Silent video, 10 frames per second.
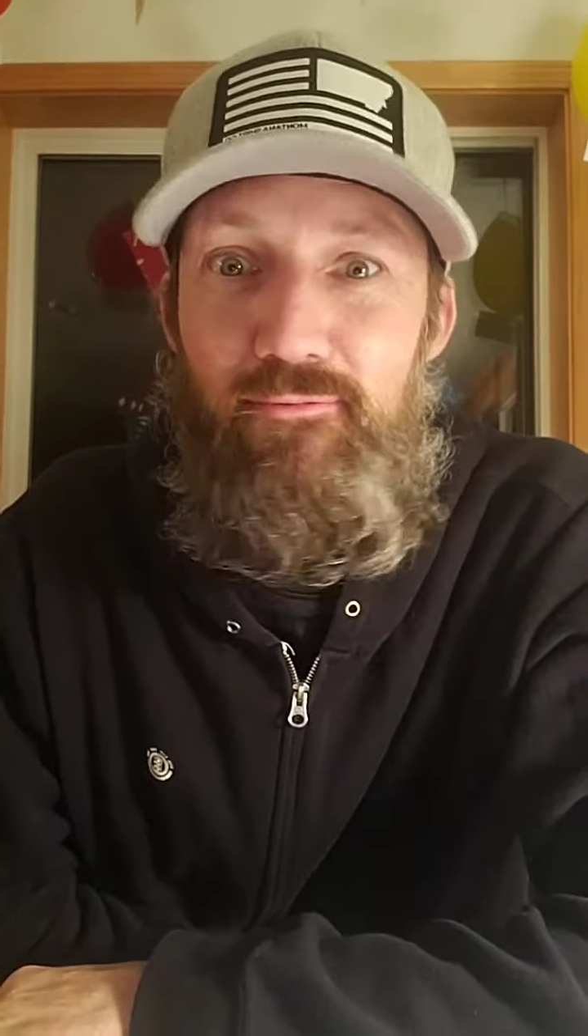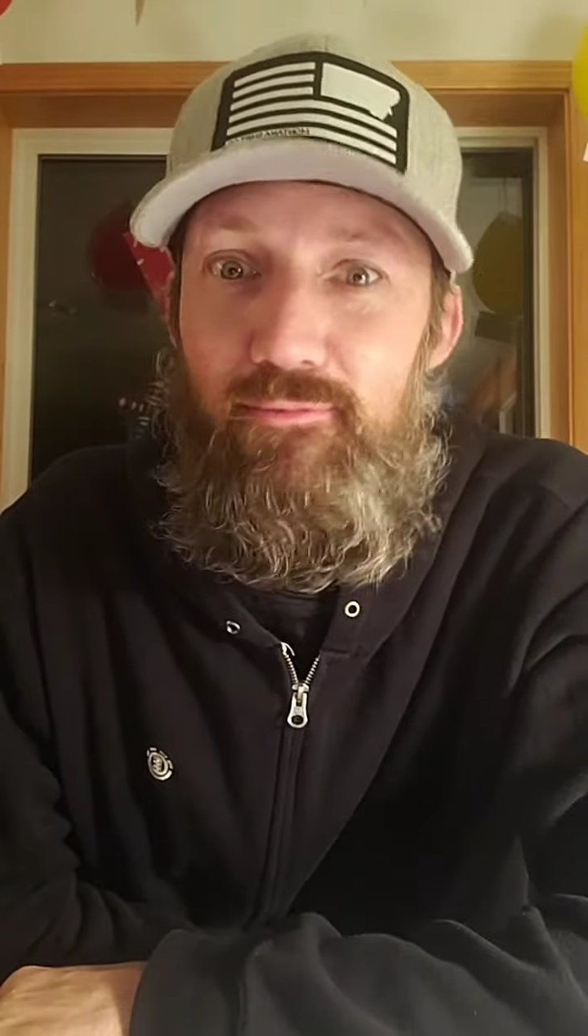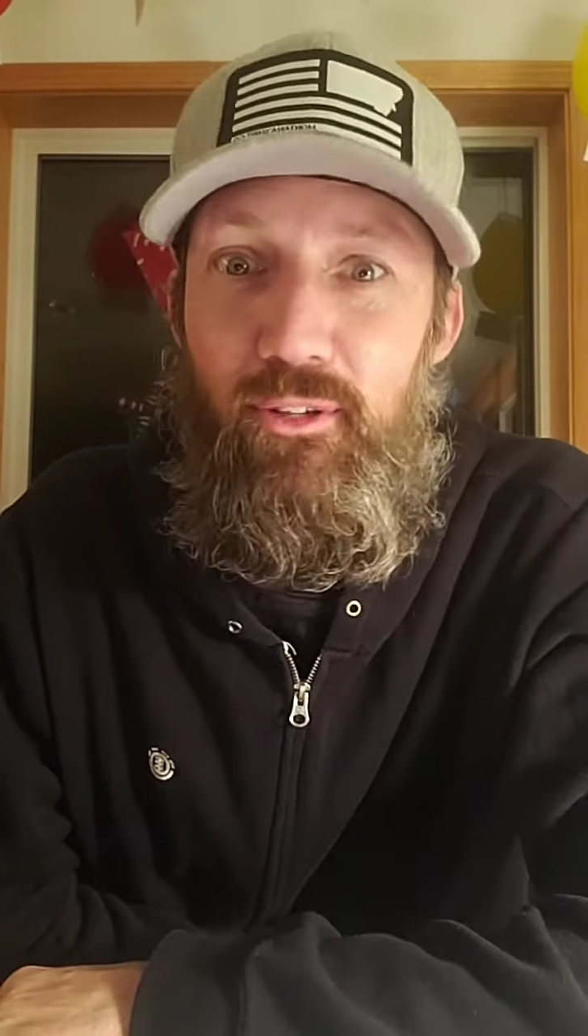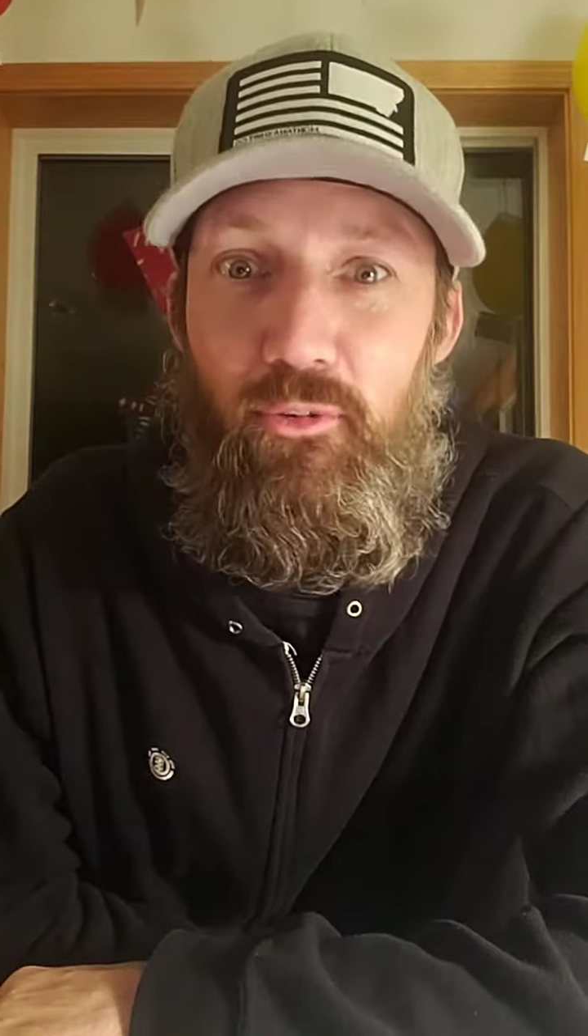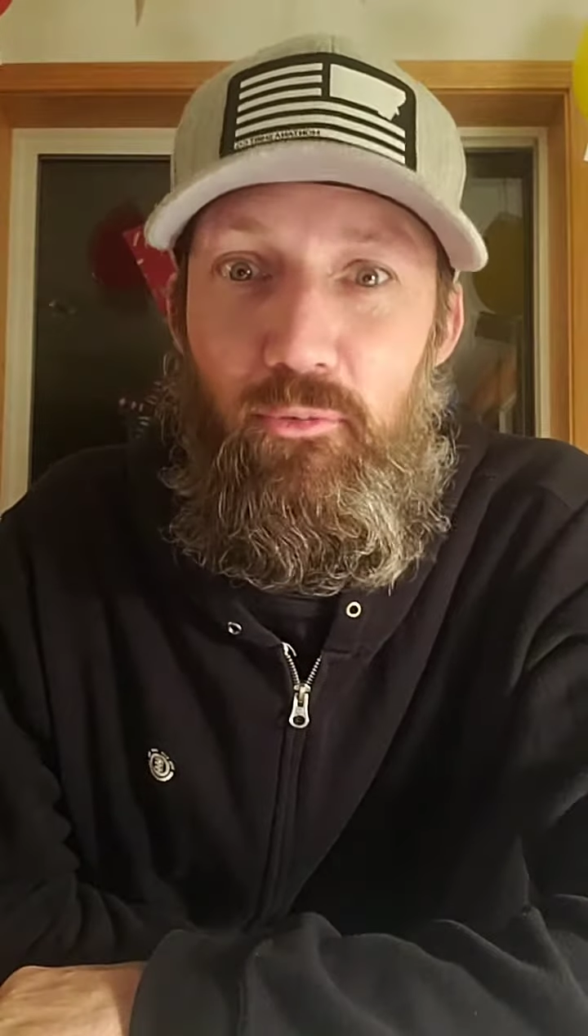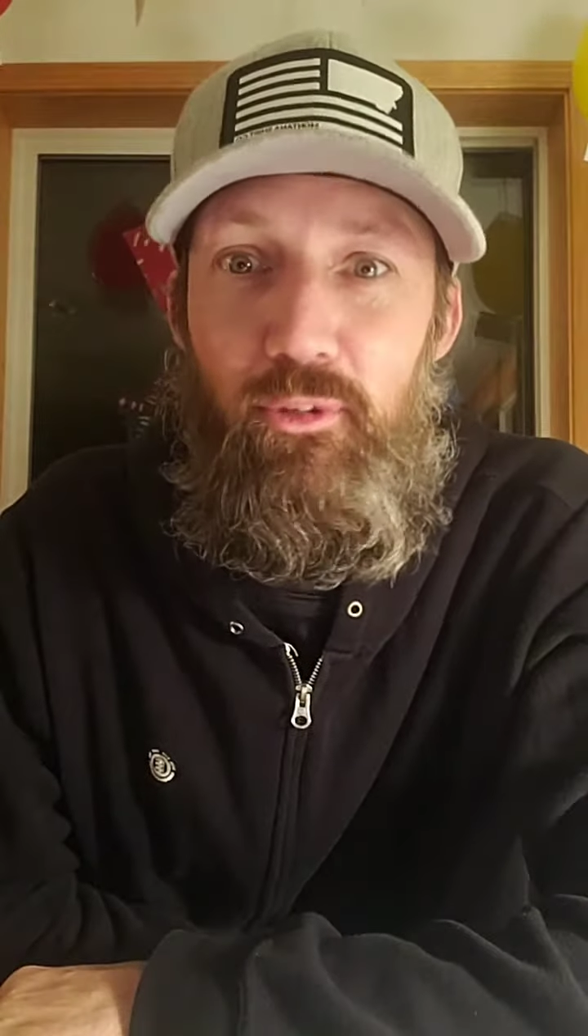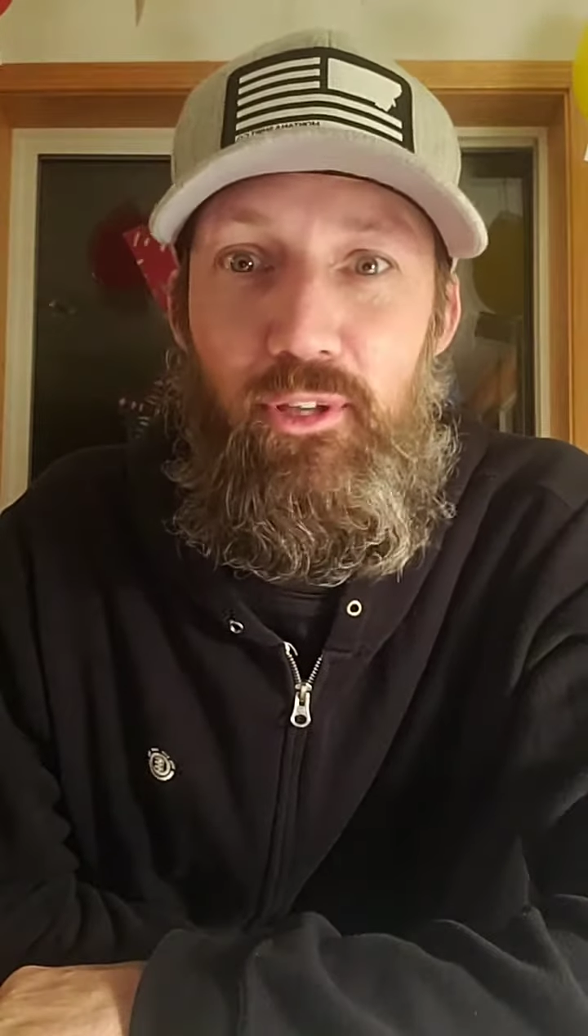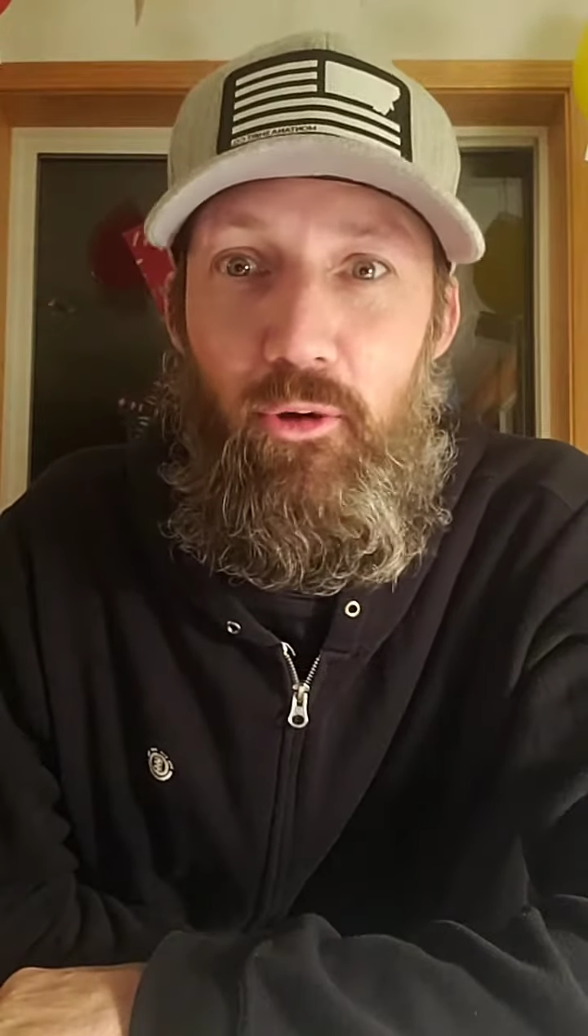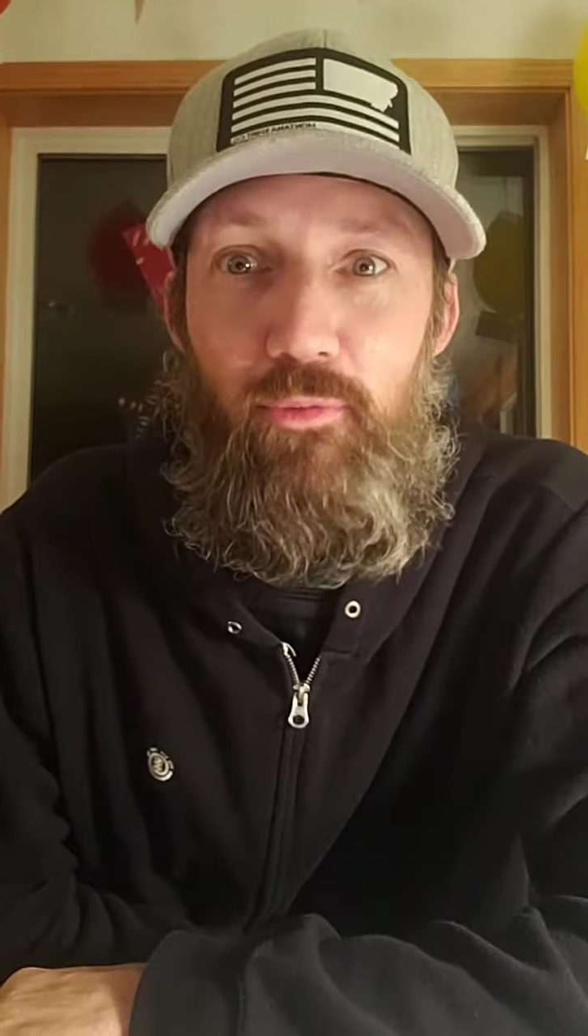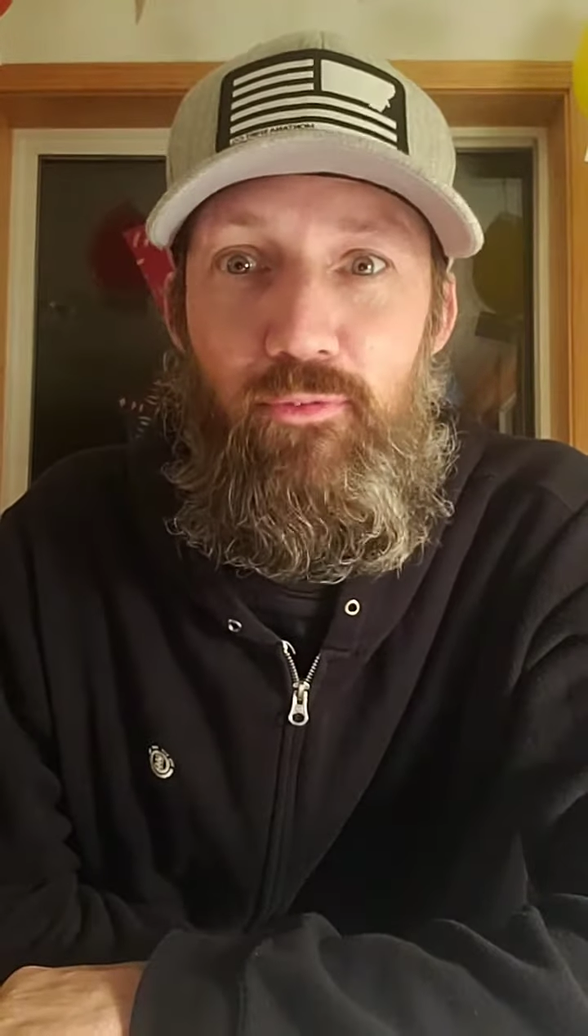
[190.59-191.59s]

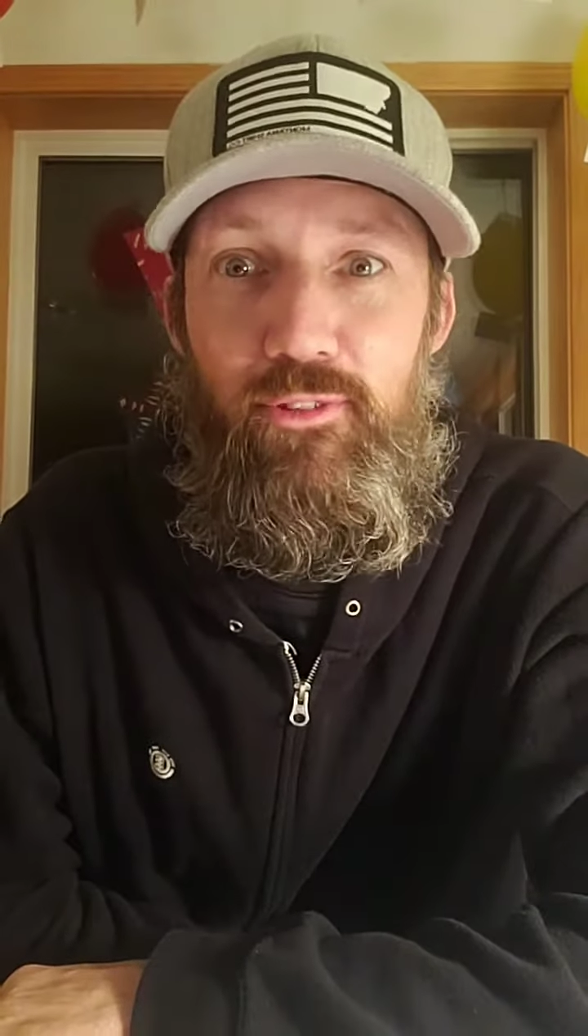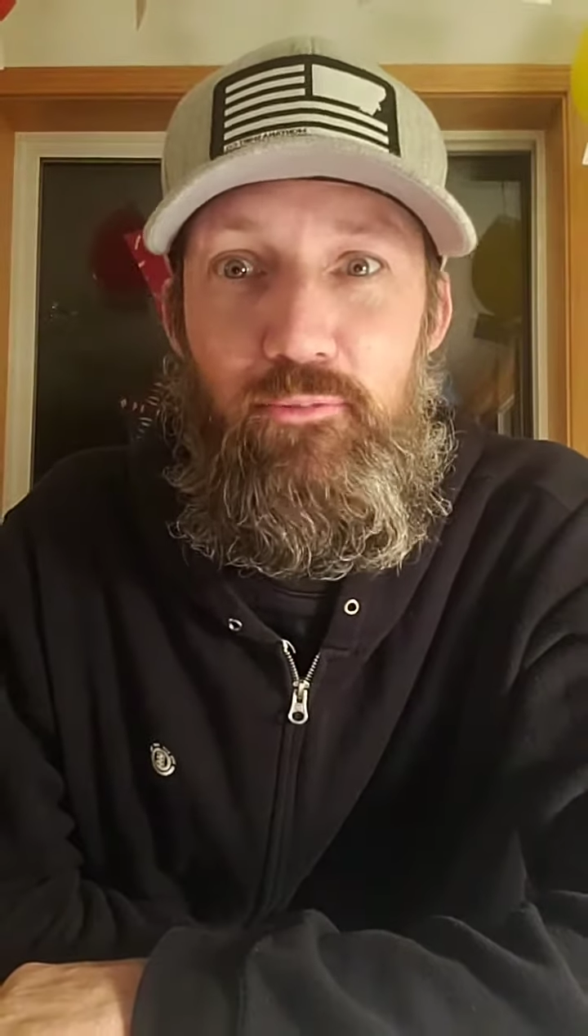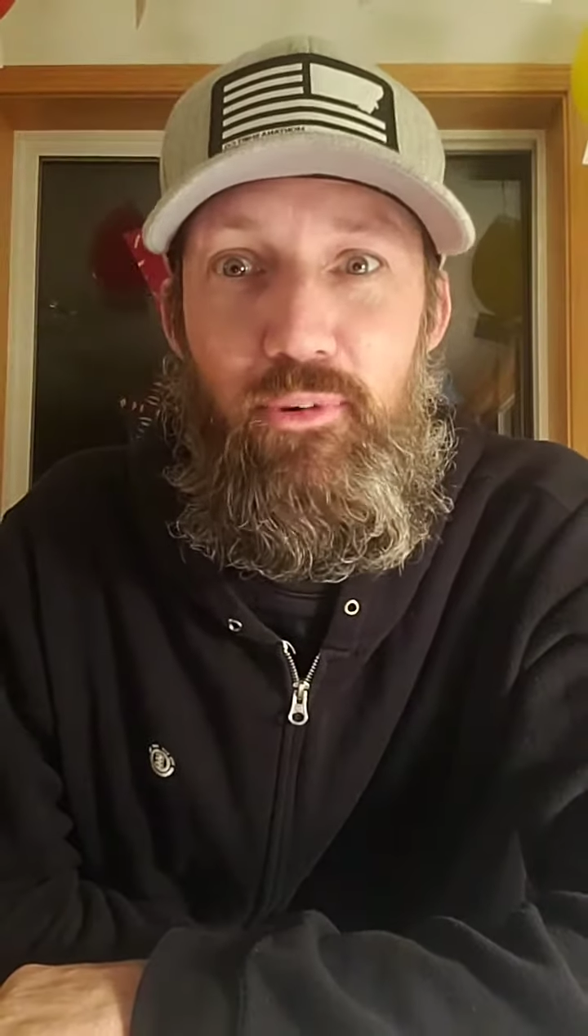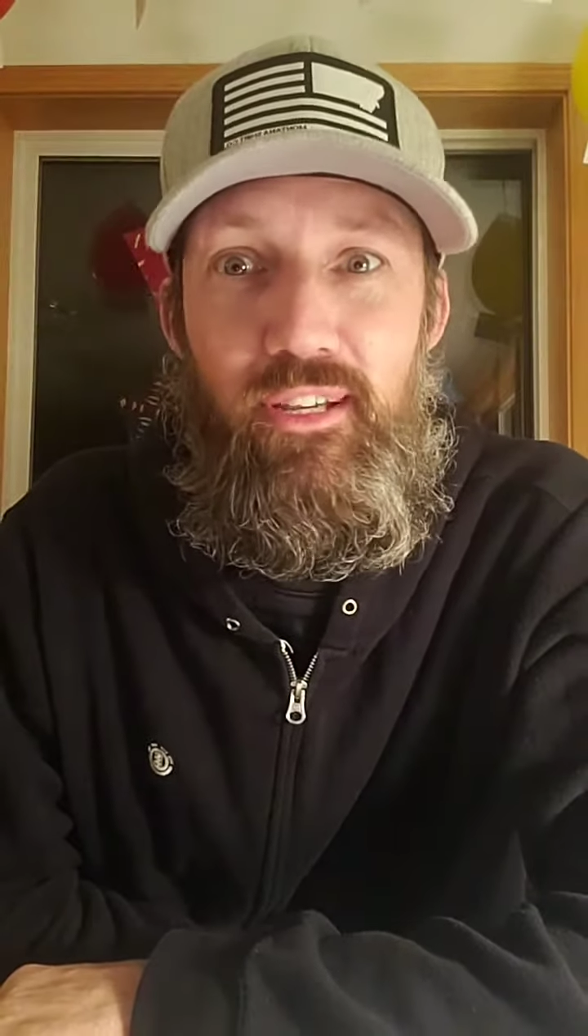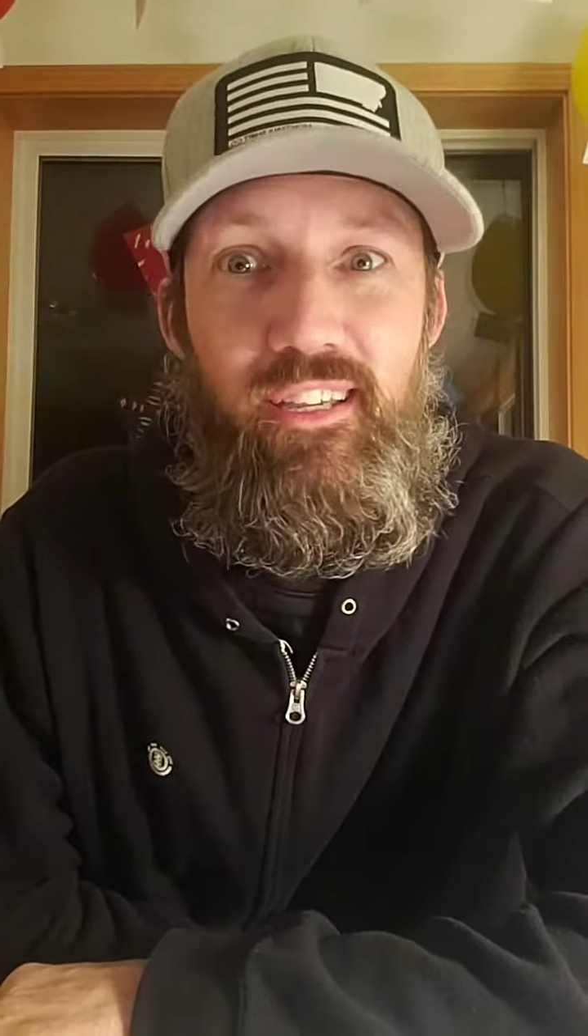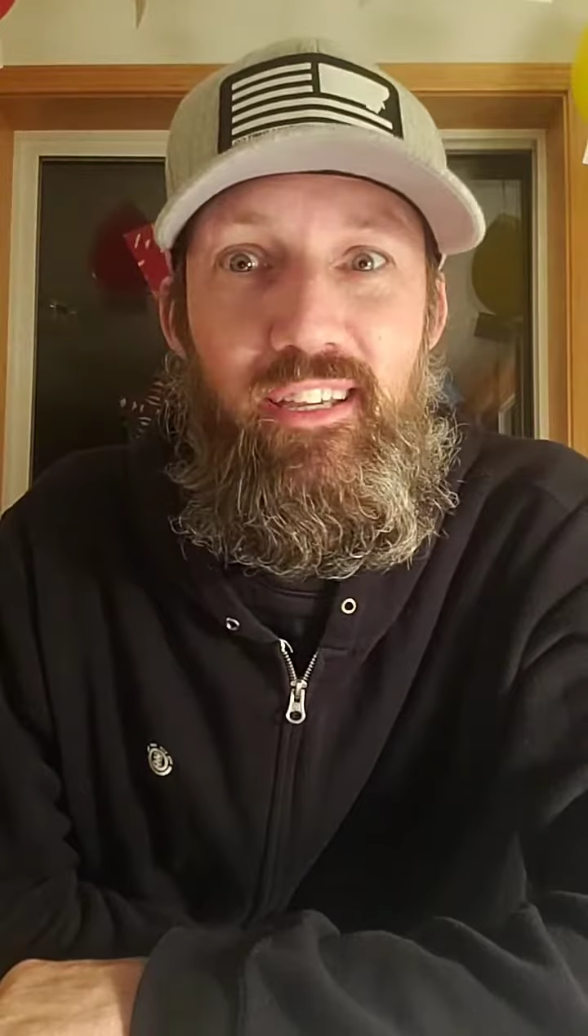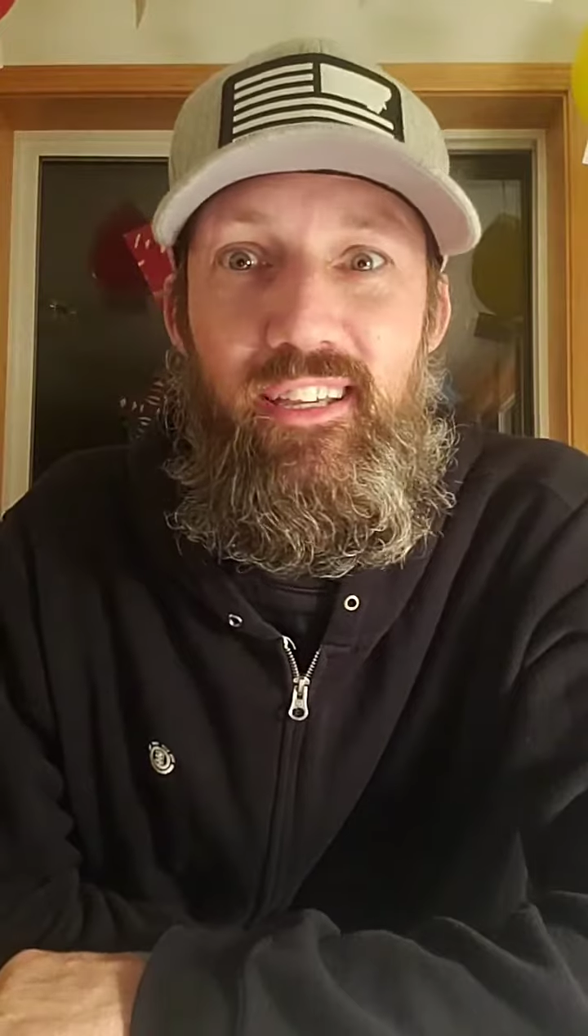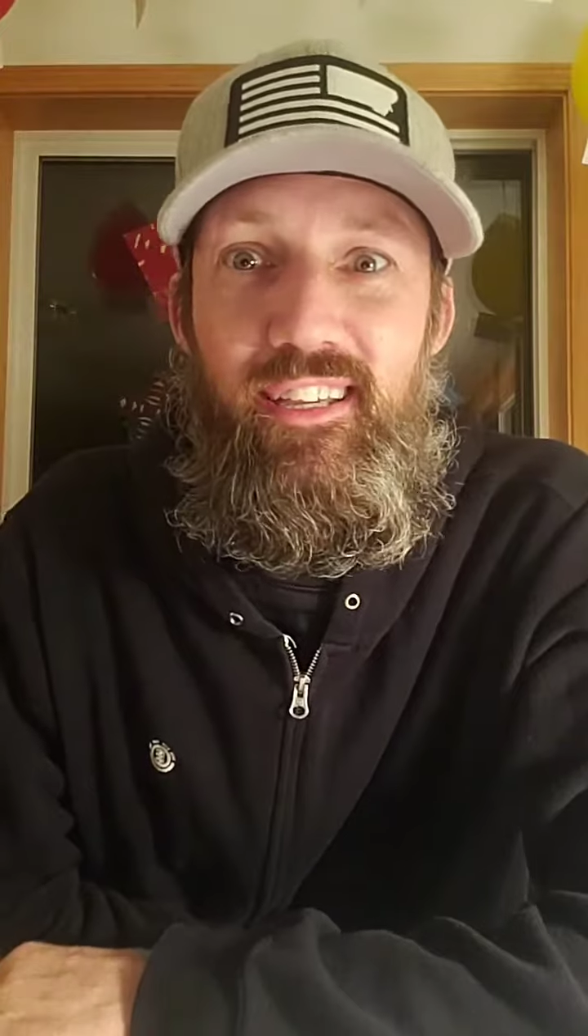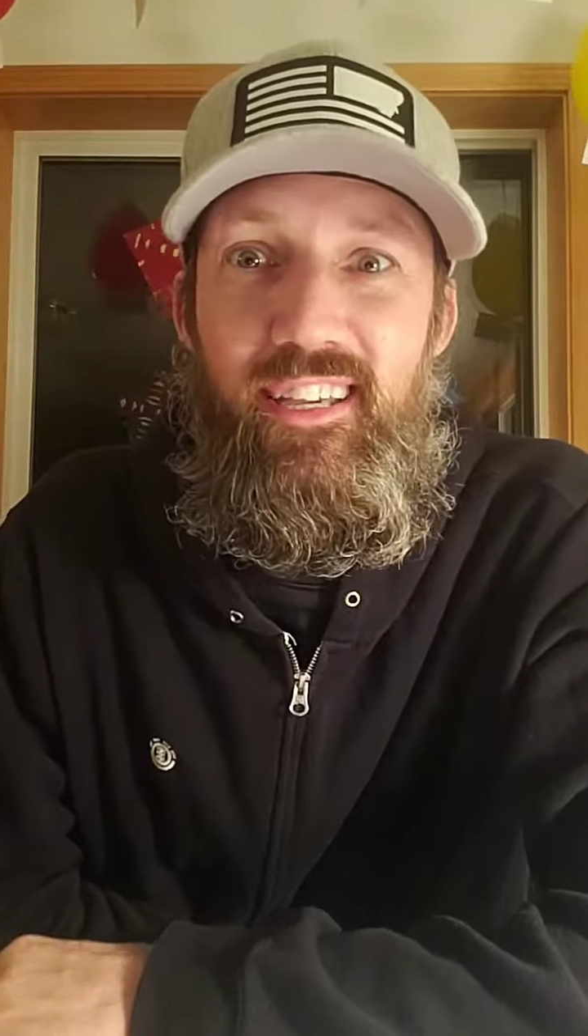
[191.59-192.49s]
really hoping for spring.